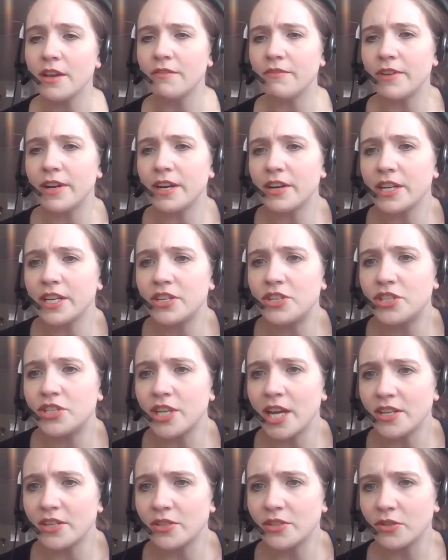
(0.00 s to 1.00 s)
very
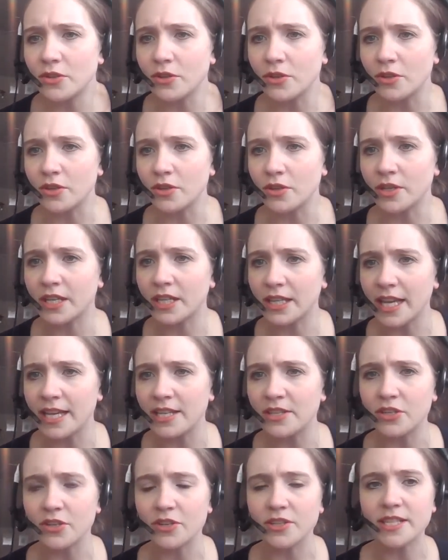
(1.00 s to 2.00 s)
gentle
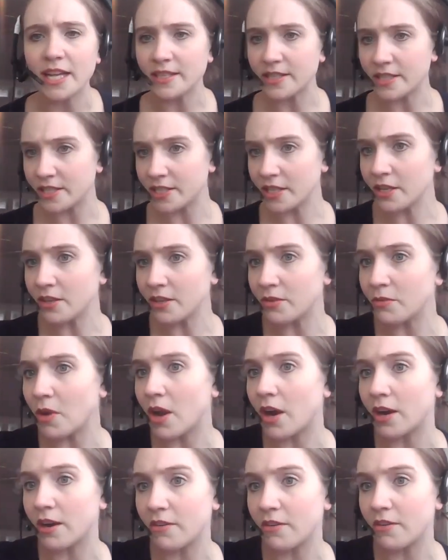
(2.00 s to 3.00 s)
cleansers that still
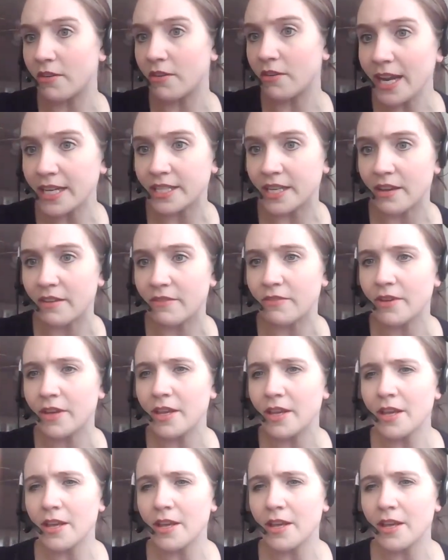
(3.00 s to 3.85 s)
are effective,